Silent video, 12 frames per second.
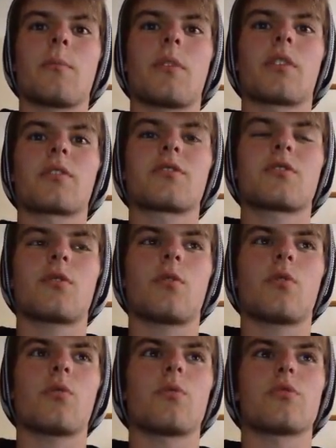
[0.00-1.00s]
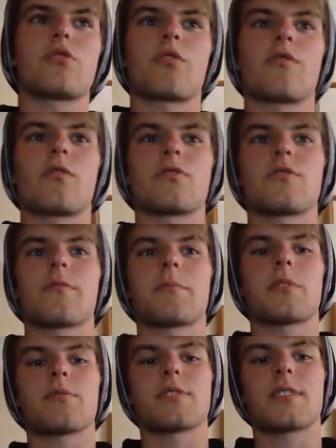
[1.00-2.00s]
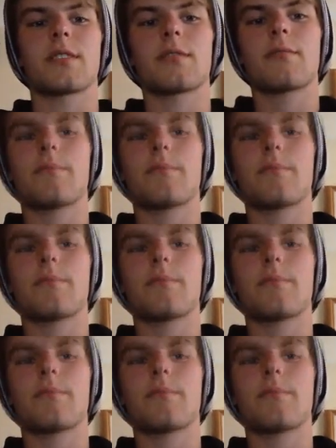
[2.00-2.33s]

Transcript: amongst all genres of music.